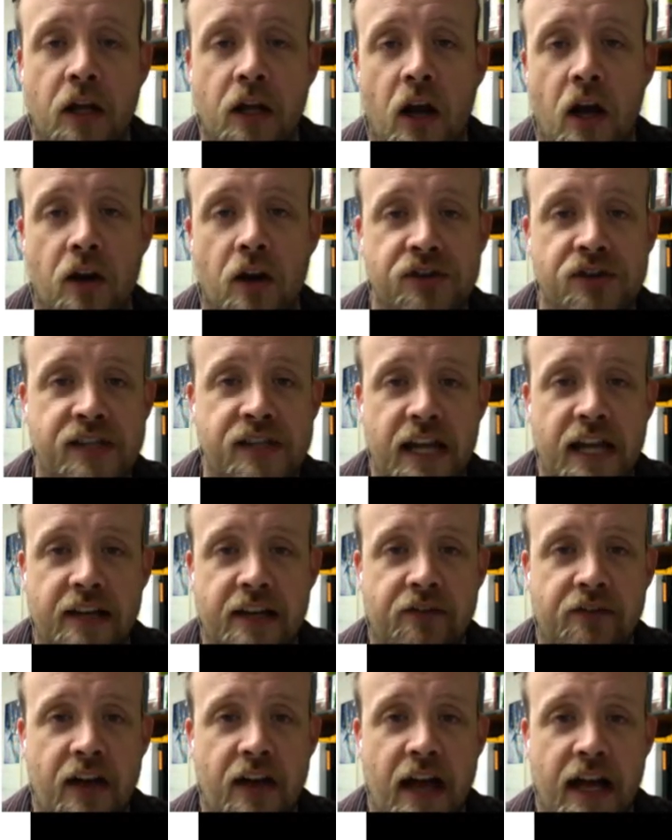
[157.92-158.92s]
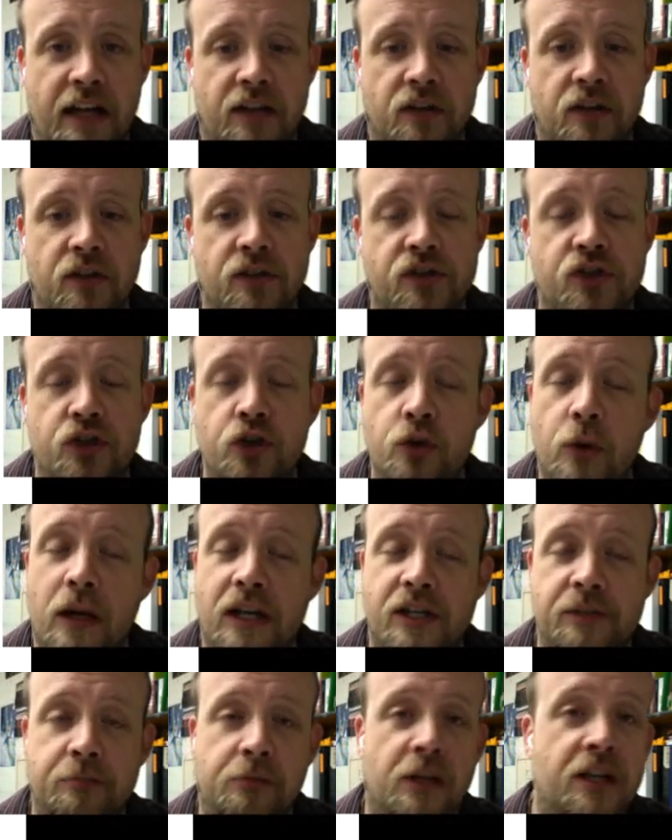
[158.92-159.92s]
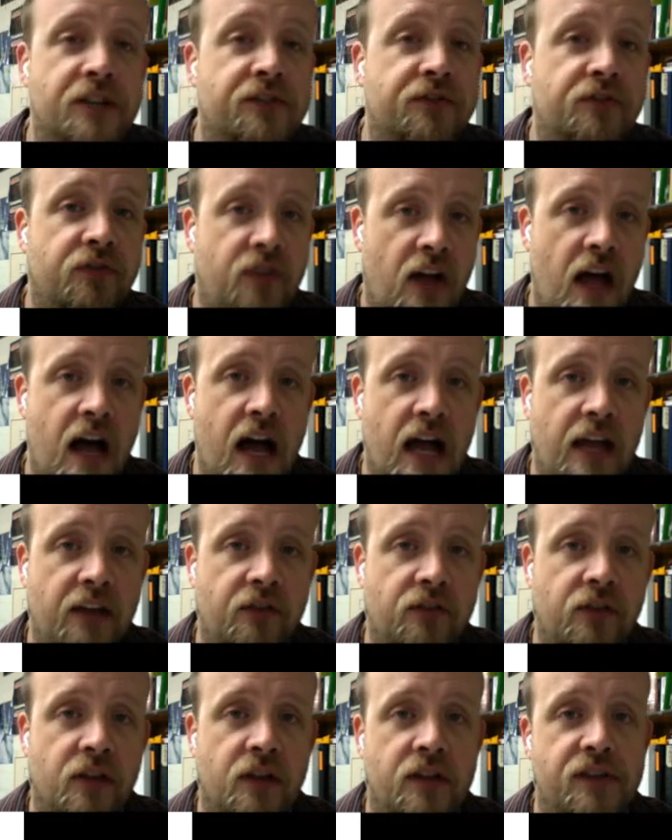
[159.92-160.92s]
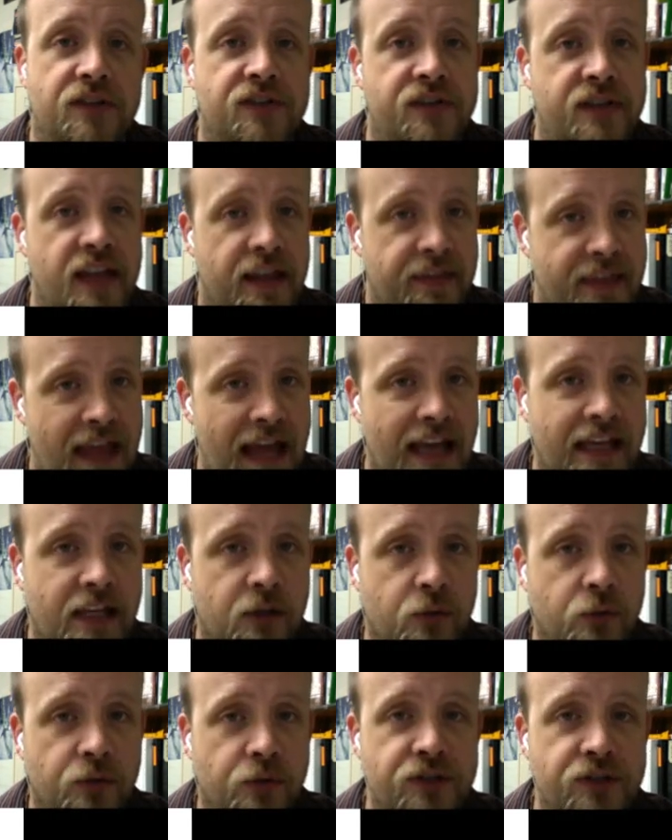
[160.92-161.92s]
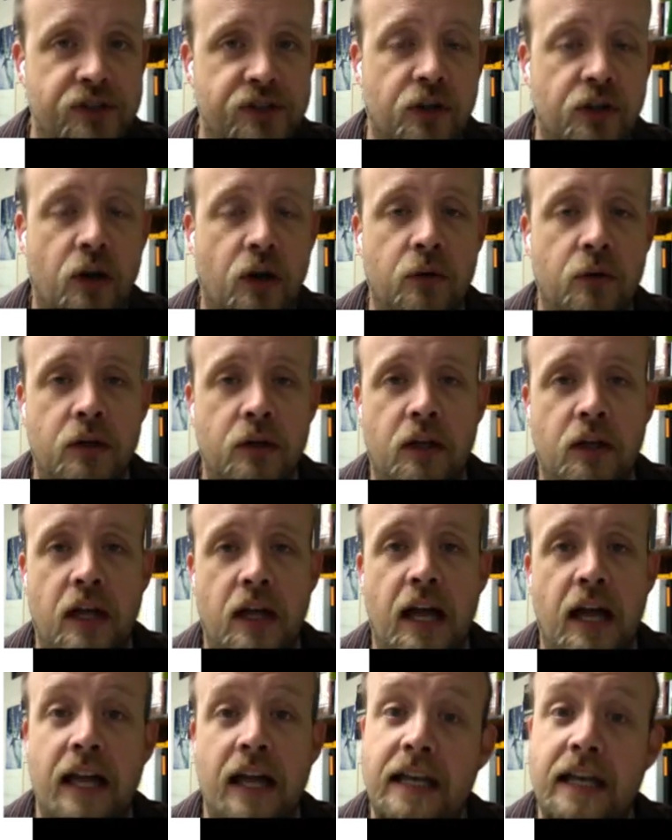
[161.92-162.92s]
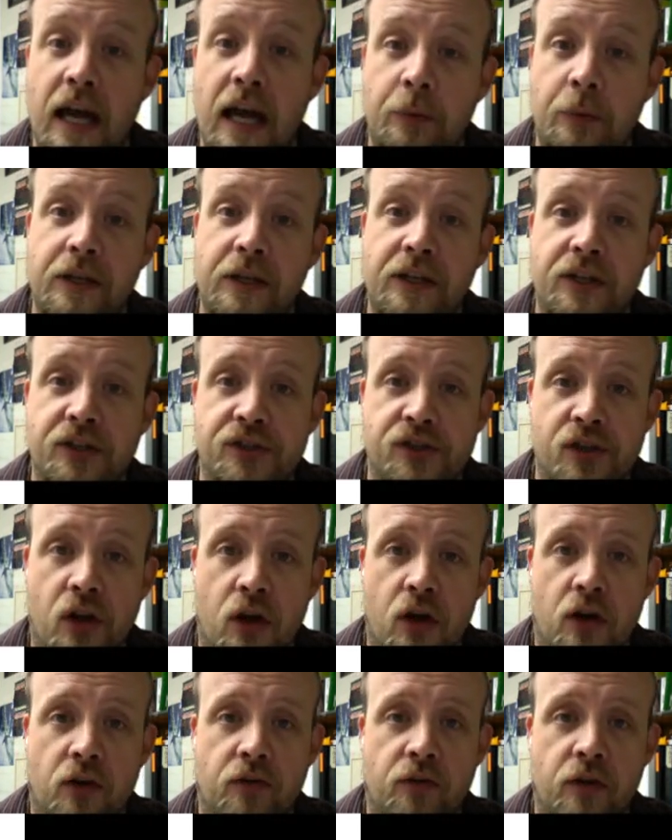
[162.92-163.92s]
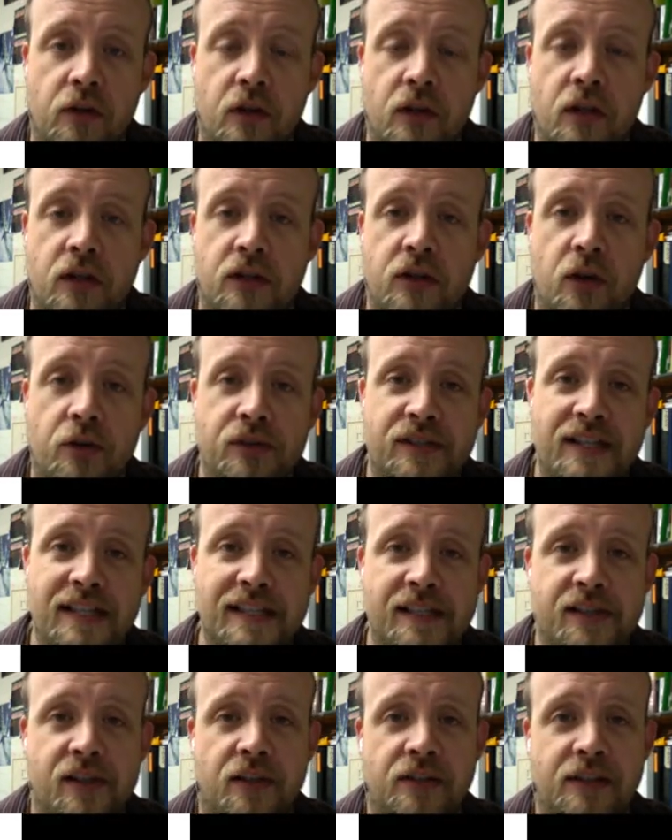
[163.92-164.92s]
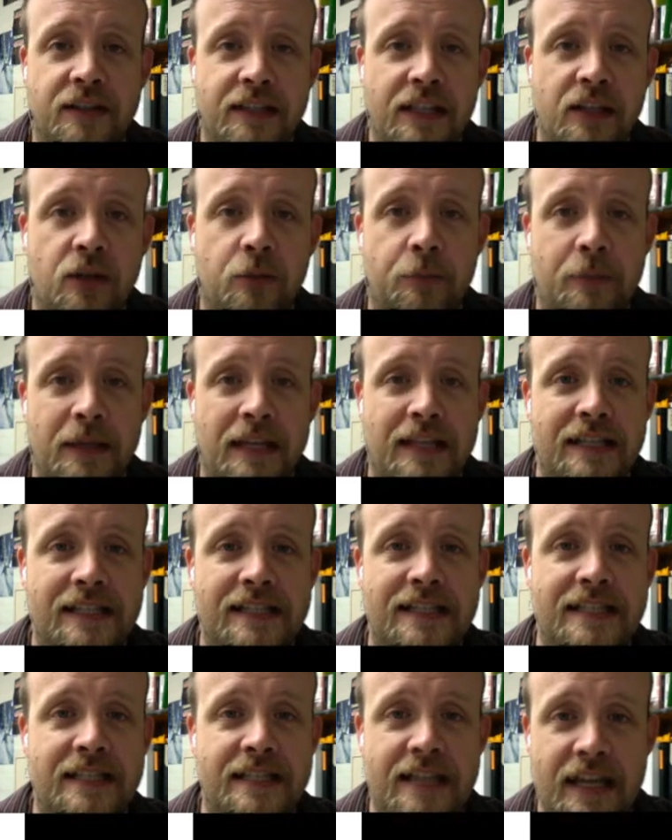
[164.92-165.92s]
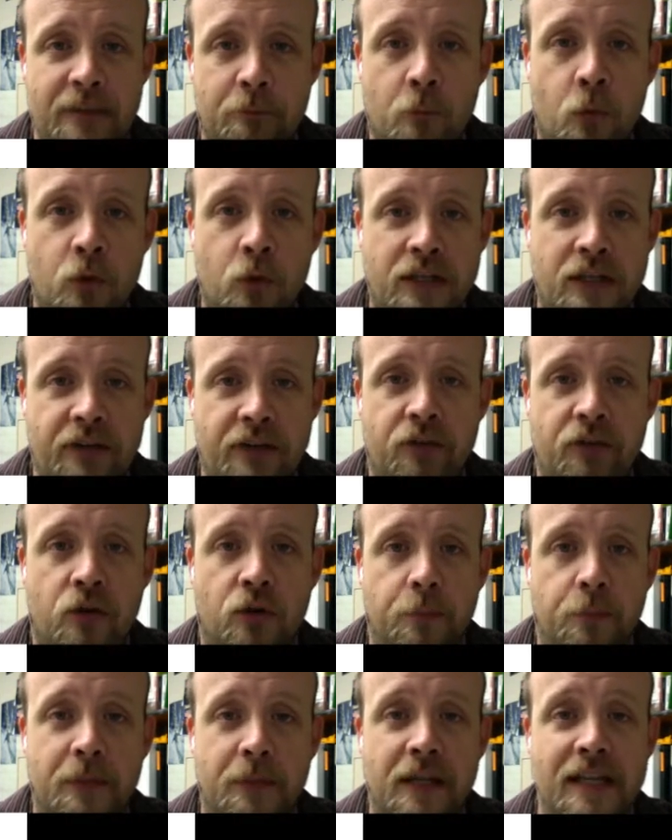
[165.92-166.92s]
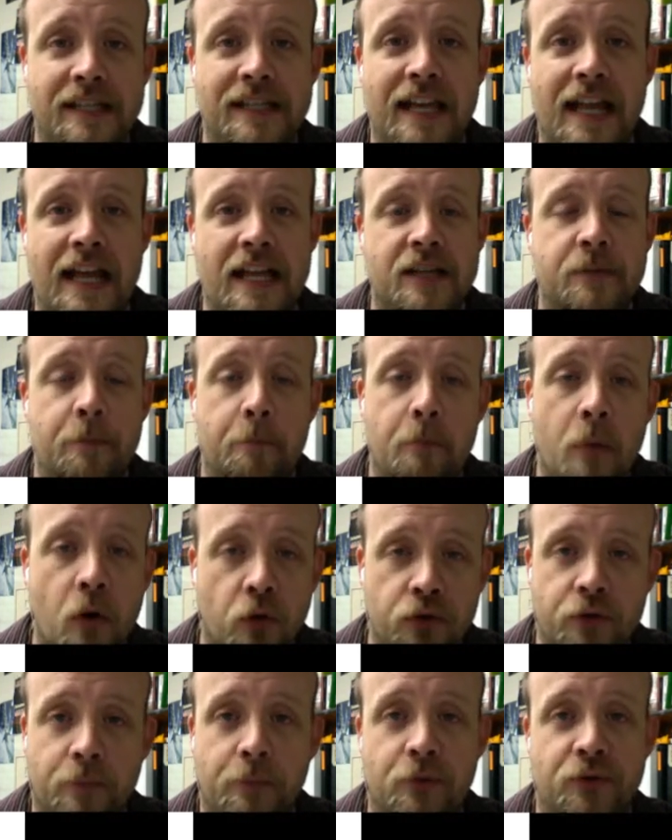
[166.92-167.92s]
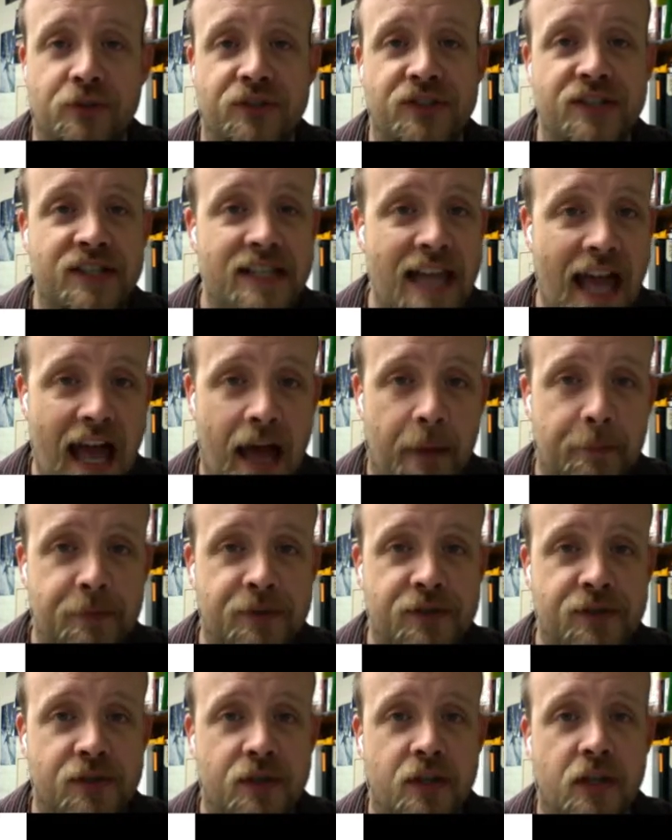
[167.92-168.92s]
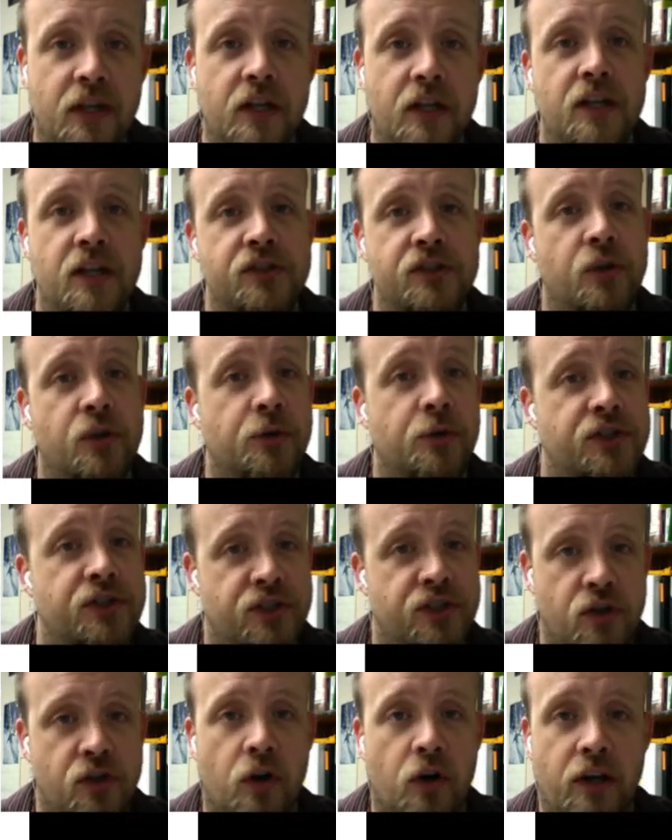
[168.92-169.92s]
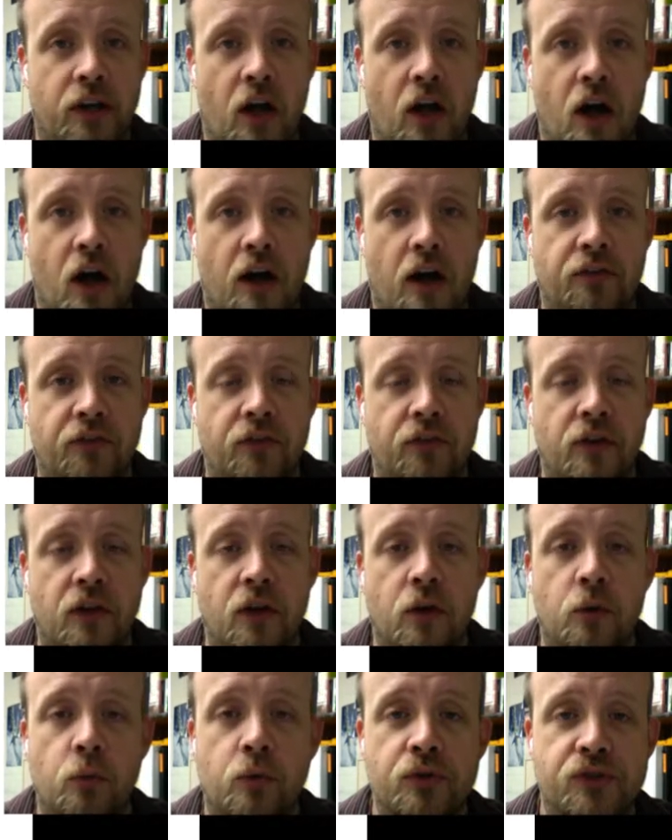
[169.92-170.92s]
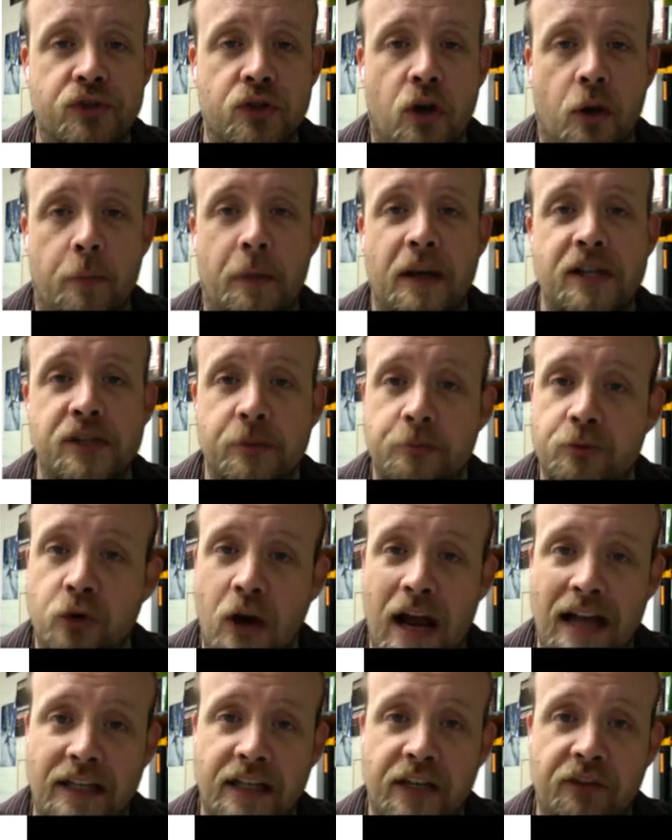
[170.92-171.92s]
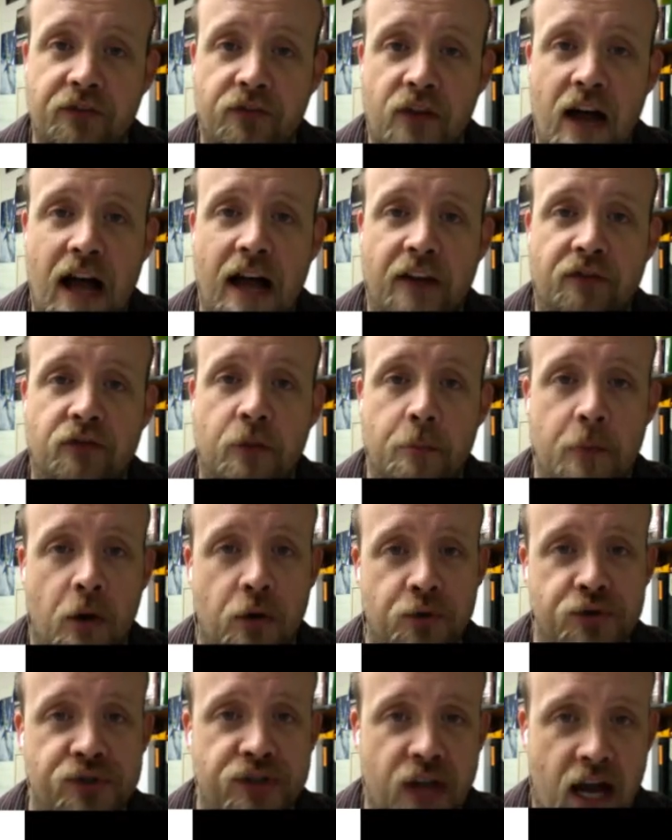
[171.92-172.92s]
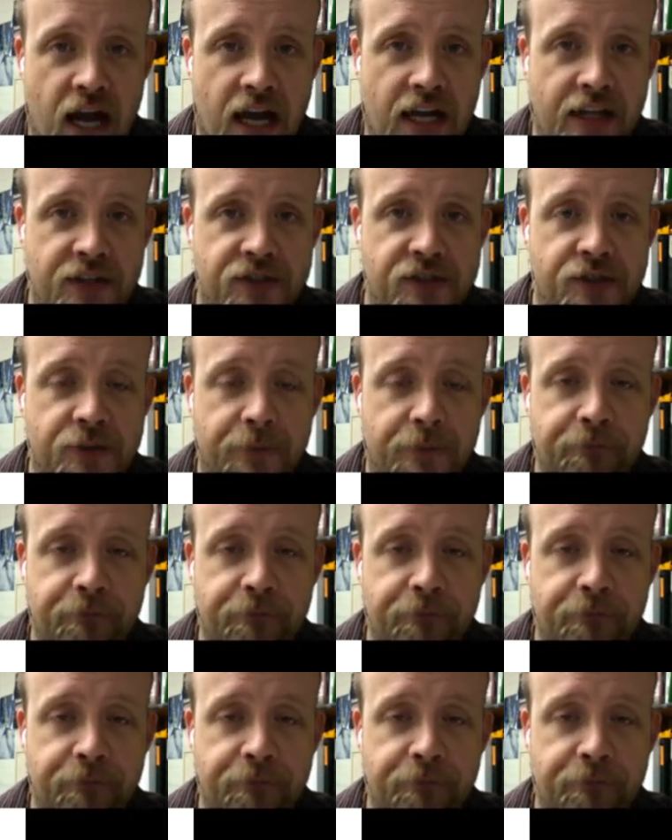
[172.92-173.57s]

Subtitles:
Our second factor, 2x plus 5, set that equal to 0, and now we need to solve. Notice this is a little bit more difficult because it has multiple steps. So to start it off, we'll start by subtracting 5 from both sides.